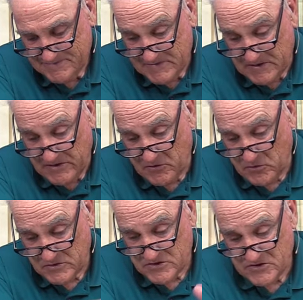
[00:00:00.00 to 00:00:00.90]
Another
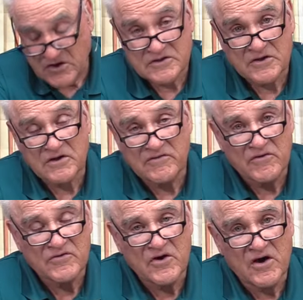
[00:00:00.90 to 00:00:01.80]
old song, The Love
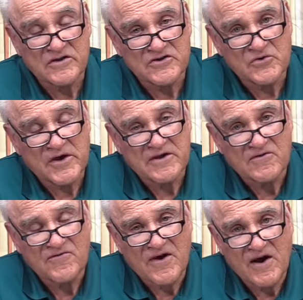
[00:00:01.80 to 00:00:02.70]
of God is Greater
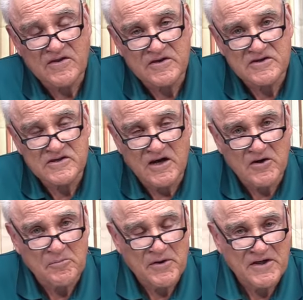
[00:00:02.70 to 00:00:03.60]
Far Than Tongue
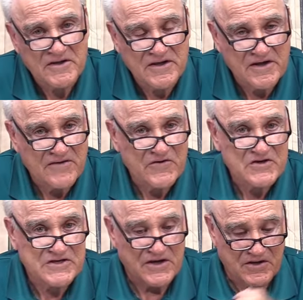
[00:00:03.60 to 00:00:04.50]
or Pen Can Ever
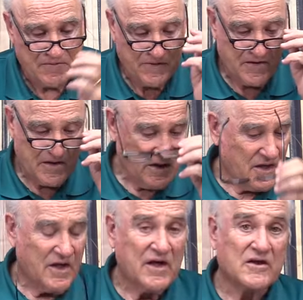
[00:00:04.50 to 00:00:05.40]
Tell.
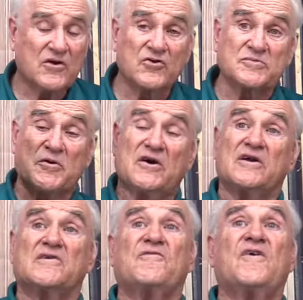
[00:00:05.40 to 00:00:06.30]
It goes
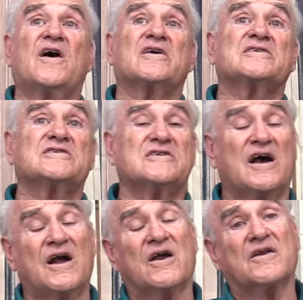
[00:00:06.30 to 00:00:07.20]
beyond the farthest
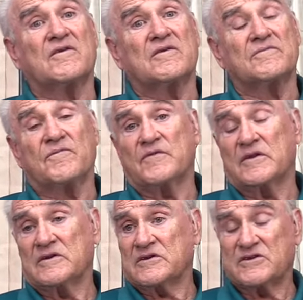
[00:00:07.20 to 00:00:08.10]
star and
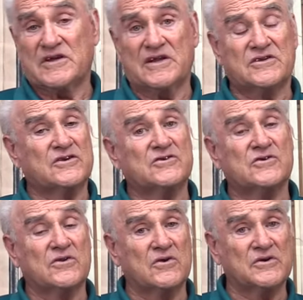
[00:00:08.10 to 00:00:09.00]
descends
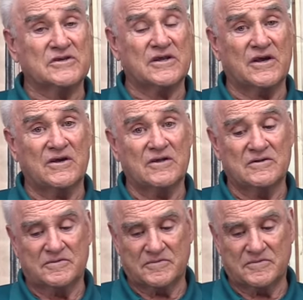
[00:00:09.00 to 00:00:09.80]
into the lowest hell.